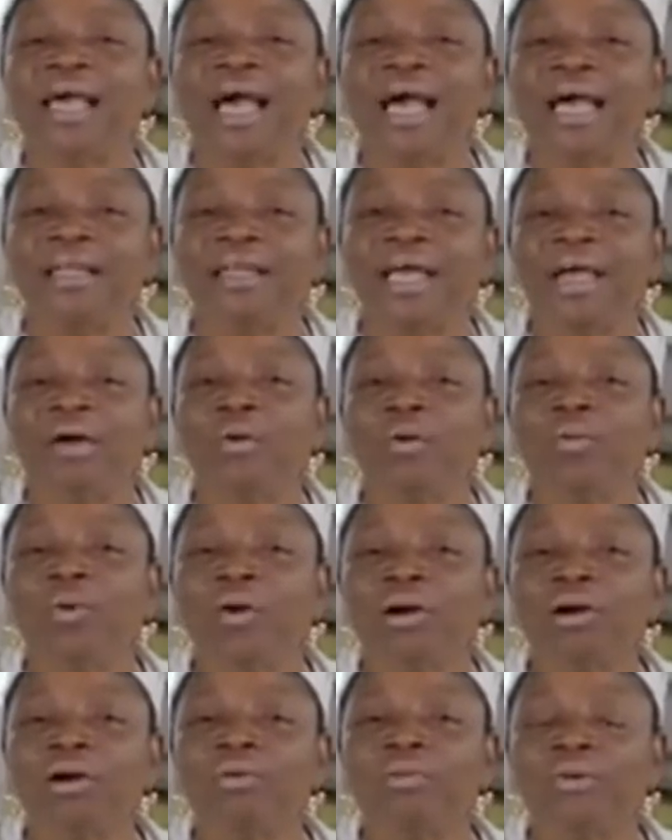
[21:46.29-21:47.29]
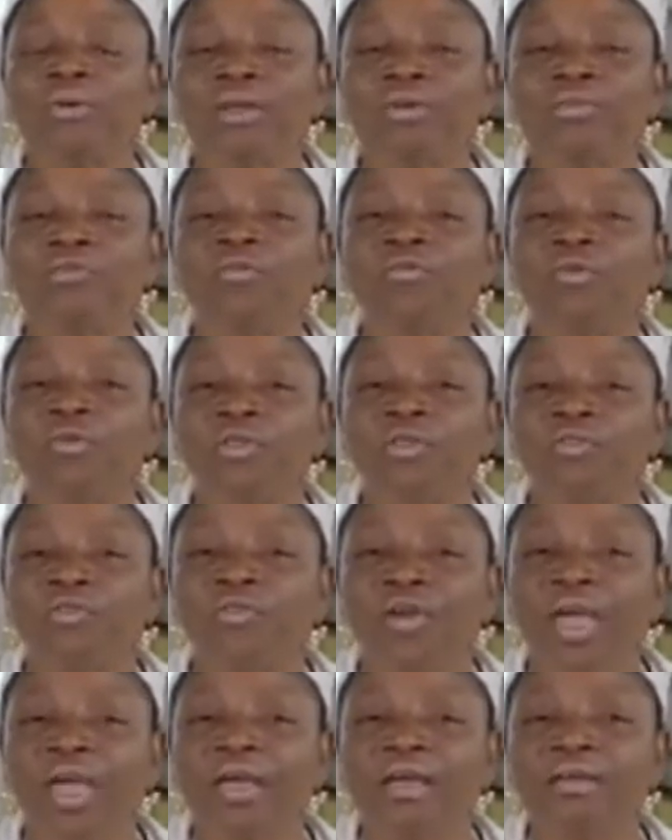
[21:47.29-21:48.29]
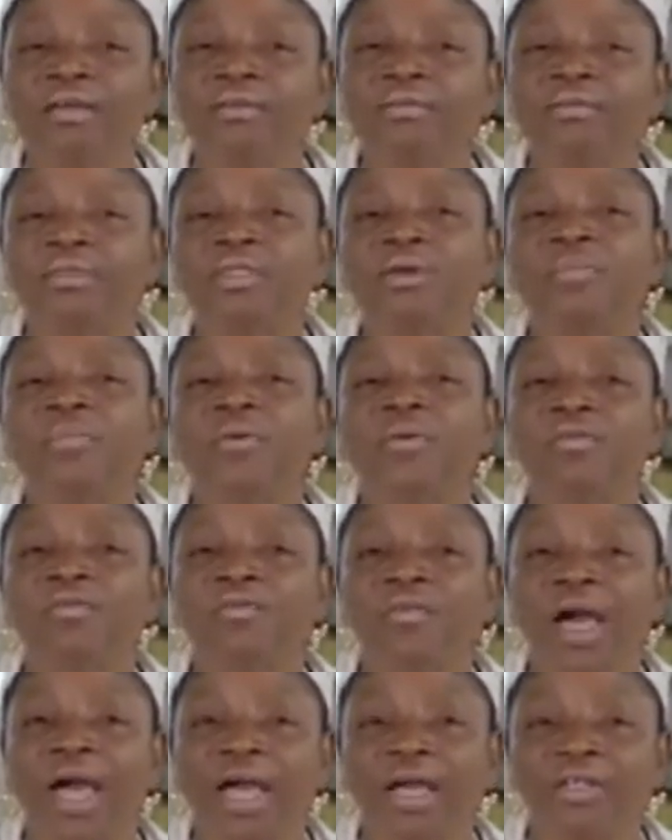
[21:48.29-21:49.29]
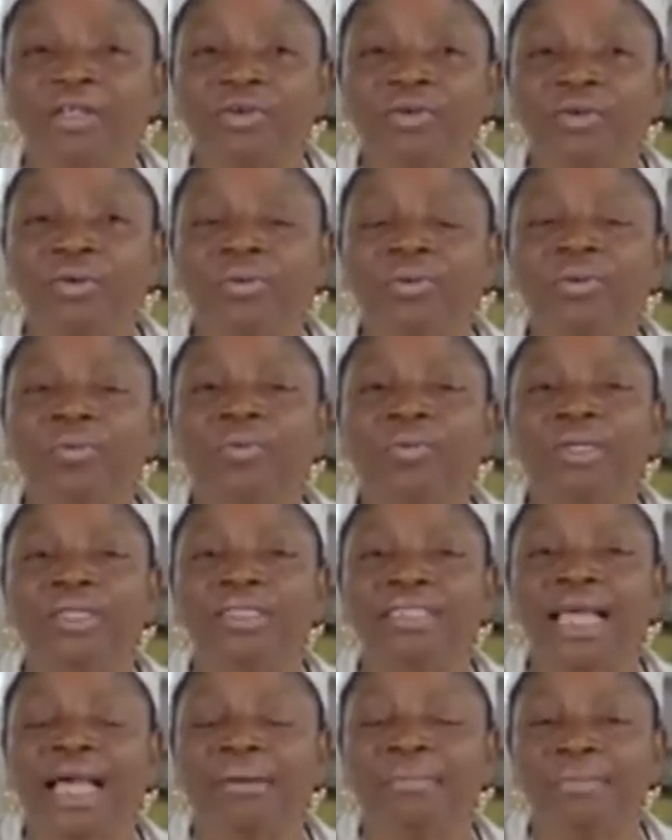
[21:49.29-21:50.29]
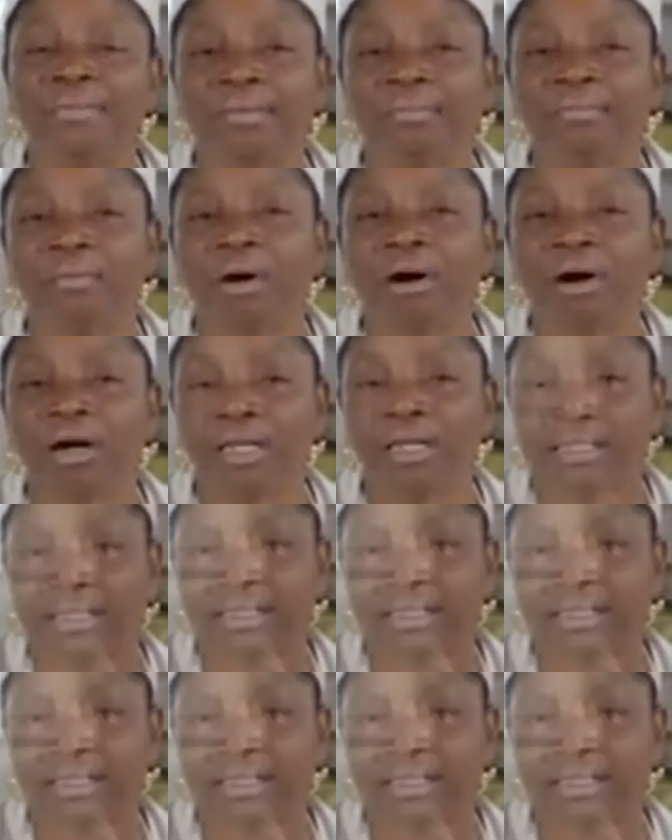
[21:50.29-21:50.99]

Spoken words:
and I work with the food fair to provide you with tamarind balls.